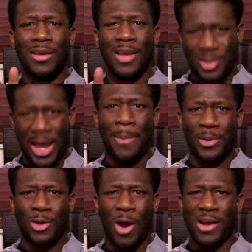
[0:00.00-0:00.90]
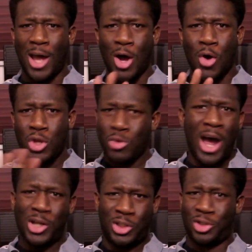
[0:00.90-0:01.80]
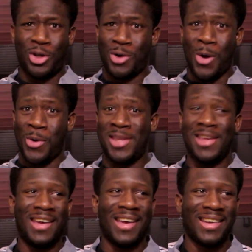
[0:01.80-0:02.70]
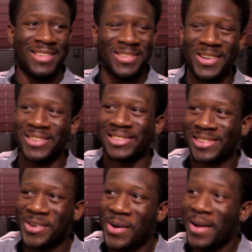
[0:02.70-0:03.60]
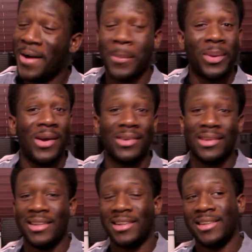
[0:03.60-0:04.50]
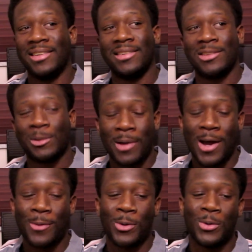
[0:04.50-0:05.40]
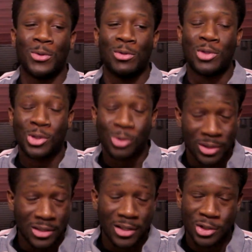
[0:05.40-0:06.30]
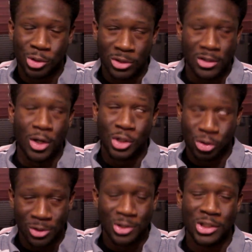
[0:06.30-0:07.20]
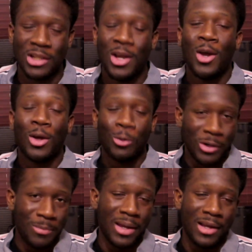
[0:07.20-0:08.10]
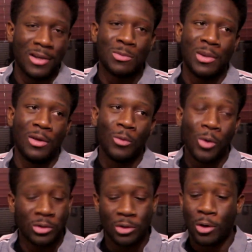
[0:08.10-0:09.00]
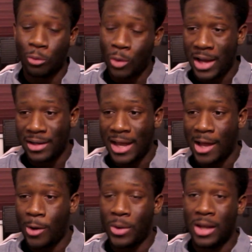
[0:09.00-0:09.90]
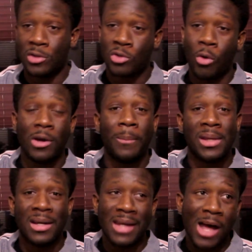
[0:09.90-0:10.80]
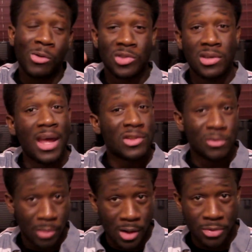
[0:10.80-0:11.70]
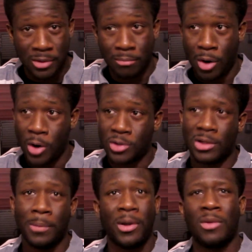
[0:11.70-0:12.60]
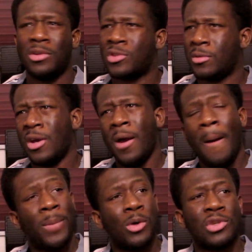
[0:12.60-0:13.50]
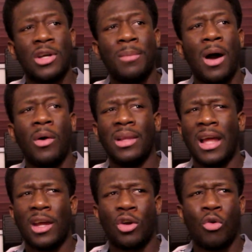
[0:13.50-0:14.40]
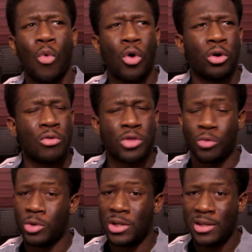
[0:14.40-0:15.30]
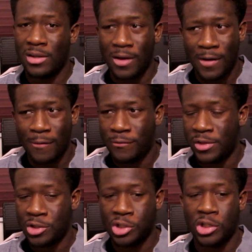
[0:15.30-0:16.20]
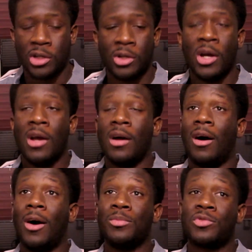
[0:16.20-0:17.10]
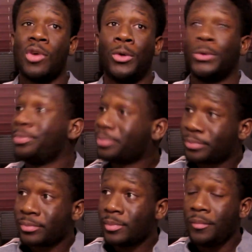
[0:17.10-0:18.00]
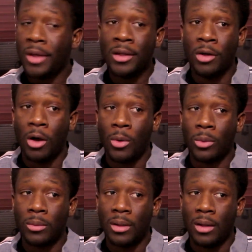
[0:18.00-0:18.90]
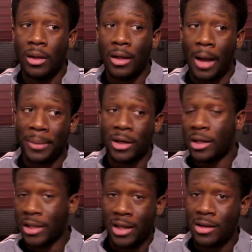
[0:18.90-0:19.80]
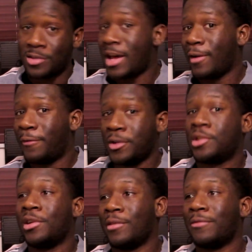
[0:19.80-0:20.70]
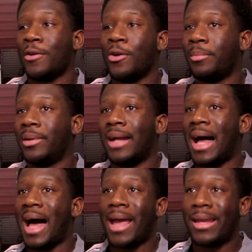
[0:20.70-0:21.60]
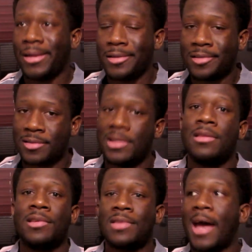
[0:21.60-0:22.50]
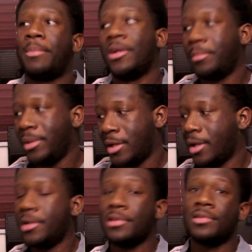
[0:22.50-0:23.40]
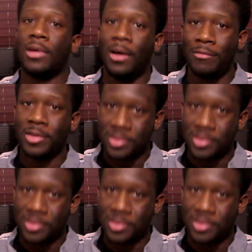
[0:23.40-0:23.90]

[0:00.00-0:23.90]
it's happening right now. You guys just don't know it yet, you know. So apparently, the Spyro Trilogy remake is being worked on right now and is going to be announced next month in March. And apparently, it's supposed to come out in like Q3 of this year. So, you know, I mean, again, it's not officially confirmed, but I can see this happening because of the